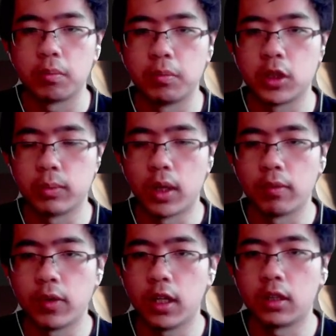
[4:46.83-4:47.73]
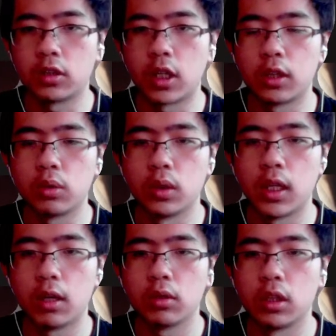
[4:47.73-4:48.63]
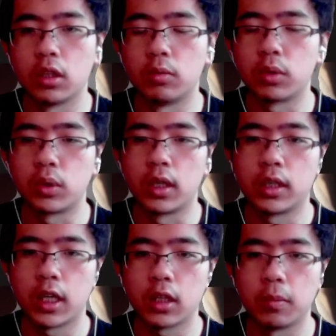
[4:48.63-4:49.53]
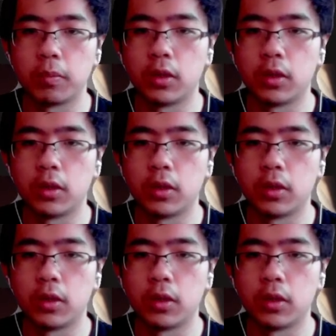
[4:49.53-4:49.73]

Bishop to f8, trying to allow the rook to attack the